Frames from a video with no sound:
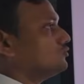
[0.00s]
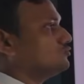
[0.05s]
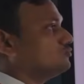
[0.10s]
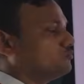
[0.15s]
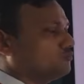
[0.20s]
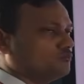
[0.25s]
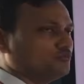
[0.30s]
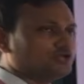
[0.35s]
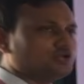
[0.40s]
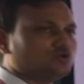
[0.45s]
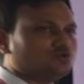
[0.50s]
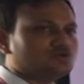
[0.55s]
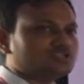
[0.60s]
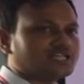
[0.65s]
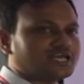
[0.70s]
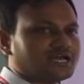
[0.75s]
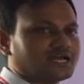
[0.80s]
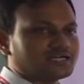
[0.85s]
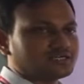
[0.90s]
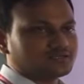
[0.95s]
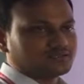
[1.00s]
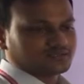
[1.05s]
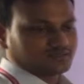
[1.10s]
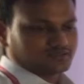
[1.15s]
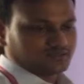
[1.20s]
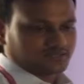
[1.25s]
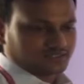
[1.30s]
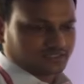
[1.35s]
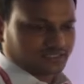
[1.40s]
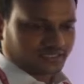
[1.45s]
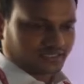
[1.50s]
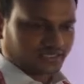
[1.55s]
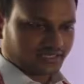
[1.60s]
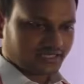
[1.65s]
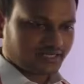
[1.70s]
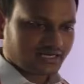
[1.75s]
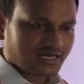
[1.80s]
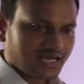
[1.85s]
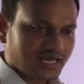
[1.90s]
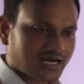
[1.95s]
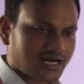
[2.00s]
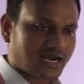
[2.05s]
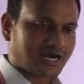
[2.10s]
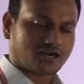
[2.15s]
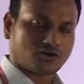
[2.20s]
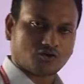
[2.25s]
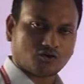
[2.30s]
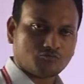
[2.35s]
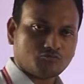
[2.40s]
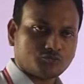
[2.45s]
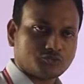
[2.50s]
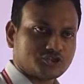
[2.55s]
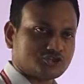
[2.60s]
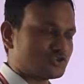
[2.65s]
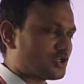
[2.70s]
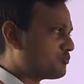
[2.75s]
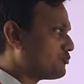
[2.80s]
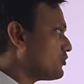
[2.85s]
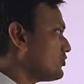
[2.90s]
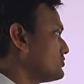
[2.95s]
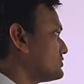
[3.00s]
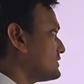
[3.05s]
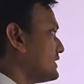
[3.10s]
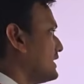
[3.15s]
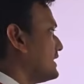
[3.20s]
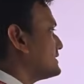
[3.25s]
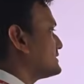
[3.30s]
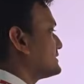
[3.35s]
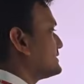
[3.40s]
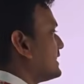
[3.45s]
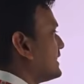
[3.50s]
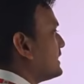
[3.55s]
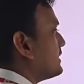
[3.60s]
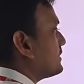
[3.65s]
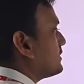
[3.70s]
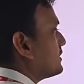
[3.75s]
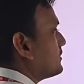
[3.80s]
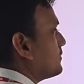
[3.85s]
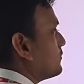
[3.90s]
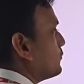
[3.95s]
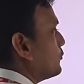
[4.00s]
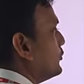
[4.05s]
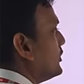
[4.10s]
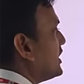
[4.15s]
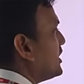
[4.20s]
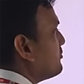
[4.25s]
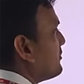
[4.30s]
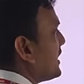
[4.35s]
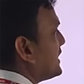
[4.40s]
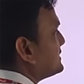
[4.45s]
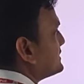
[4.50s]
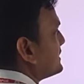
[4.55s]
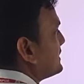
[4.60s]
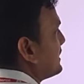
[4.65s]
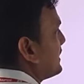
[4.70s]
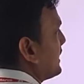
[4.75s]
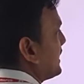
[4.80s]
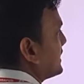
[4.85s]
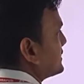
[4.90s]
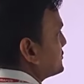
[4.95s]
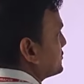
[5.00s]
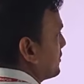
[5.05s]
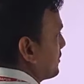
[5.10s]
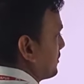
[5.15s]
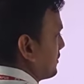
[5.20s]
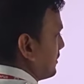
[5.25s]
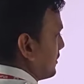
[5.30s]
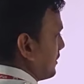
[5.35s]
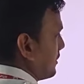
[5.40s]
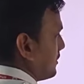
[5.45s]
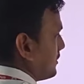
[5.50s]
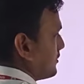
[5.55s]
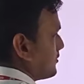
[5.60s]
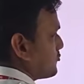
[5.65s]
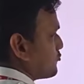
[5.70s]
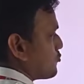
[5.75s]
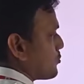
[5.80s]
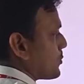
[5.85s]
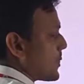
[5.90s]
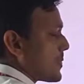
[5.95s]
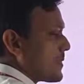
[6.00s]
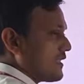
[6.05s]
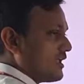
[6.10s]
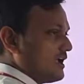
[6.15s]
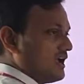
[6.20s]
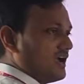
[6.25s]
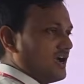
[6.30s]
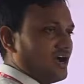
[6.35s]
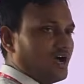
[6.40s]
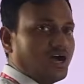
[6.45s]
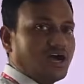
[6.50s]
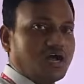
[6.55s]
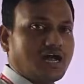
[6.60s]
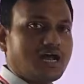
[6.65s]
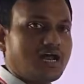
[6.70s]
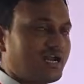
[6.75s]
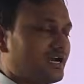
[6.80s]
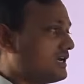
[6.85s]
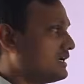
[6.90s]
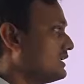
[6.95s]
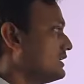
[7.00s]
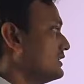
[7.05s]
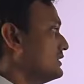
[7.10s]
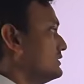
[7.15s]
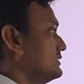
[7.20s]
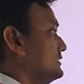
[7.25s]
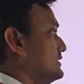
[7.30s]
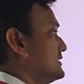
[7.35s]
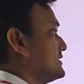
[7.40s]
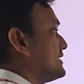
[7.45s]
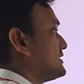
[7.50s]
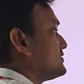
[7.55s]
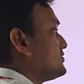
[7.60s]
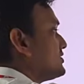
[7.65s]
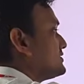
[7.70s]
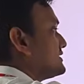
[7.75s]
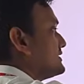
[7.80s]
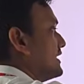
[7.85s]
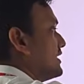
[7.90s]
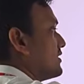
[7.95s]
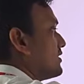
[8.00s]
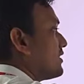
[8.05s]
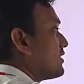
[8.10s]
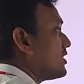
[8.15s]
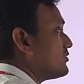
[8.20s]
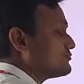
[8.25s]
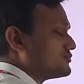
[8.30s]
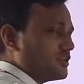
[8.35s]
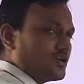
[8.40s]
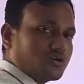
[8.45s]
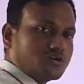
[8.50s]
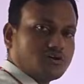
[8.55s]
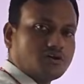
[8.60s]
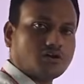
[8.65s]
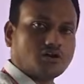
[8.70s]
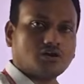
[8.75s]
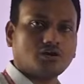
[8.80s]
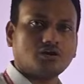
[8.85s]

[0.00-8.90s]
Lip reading: we know that in an atom, suppose let's say we imagine a circle, and this is the center of circle.